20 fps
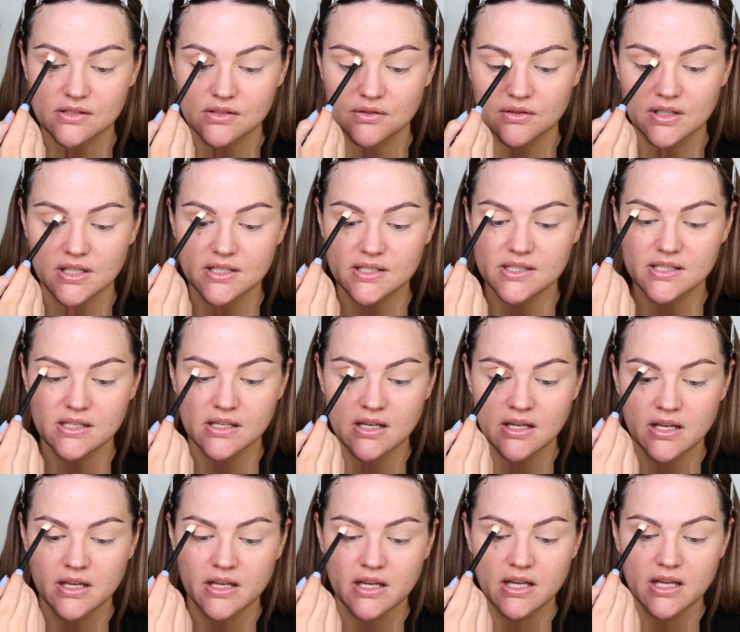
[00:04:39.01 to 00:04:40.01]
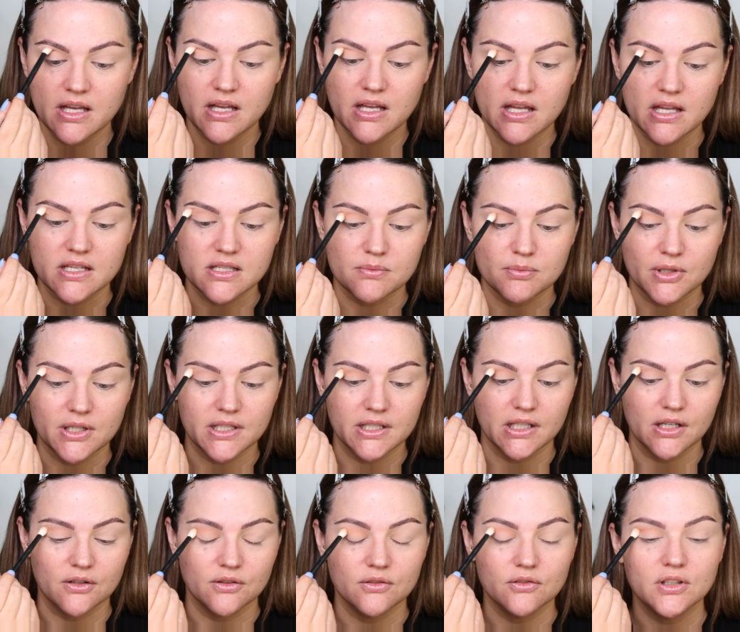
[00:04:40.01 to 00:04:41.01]
So this is
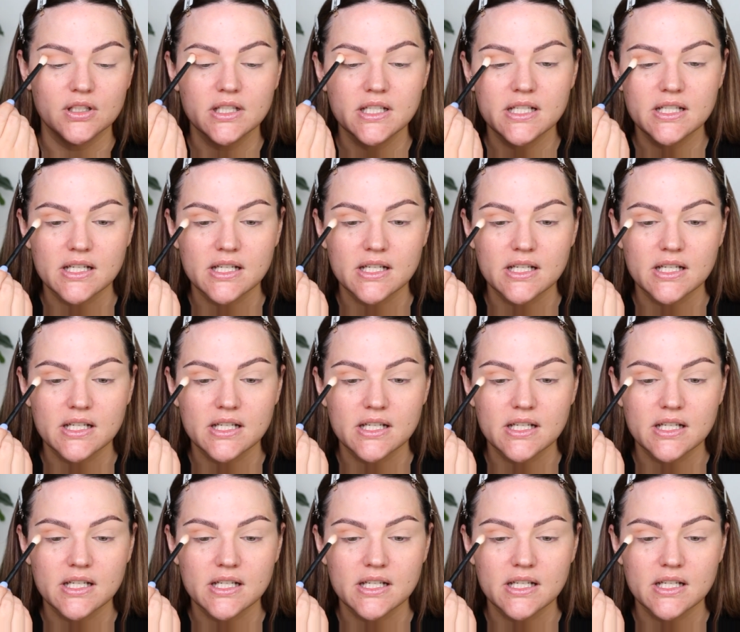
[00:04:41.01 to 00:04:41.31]
blending out really